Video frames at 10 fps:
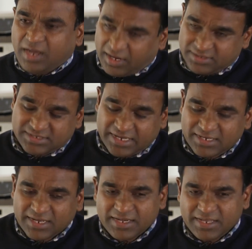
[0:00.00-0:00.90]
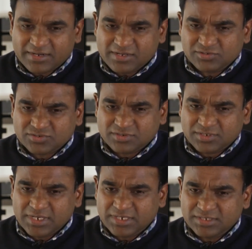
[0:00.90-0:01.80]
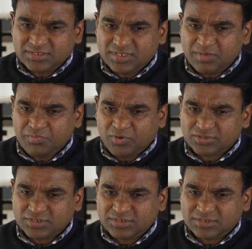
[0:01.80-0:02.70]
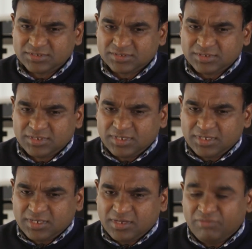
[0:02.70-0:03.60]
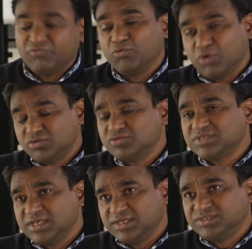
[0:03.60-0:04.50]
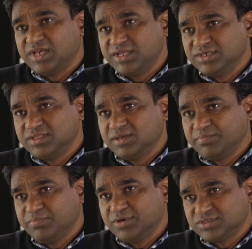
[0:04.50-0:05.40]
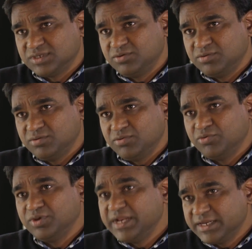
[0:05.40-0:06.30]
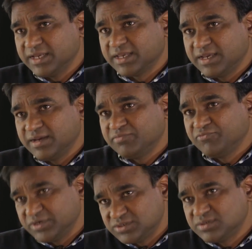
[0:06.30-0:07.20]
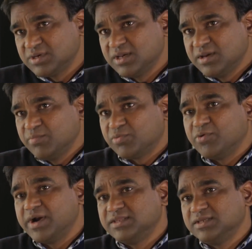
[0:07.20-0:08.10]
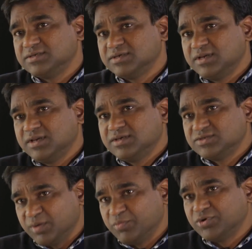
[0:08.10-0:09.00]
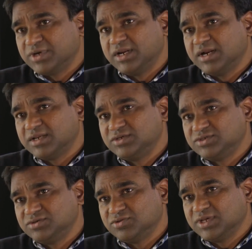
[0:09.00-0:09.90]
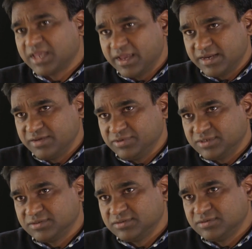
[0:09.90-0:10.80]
i said earlier also it is important if you want to see the change in the person who need the care first provide the support and attention to the caregiver